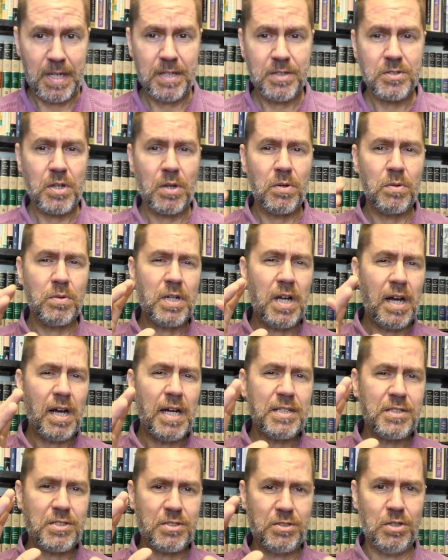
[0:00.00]
So,
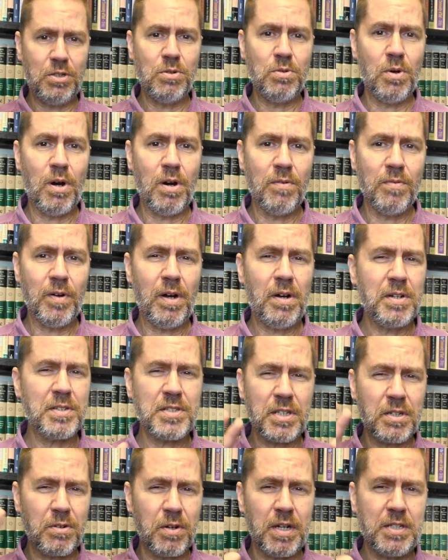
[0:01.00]
God's do over. Oh, it's
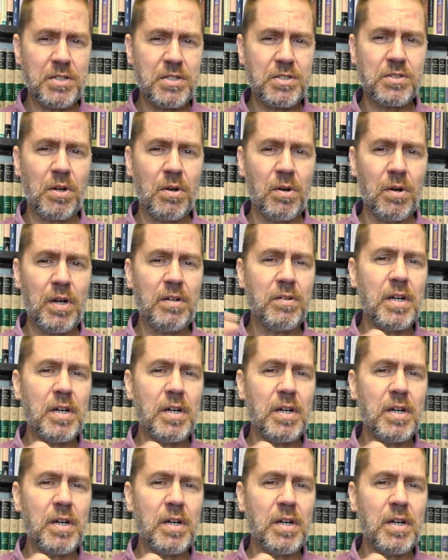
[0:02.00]
a great story.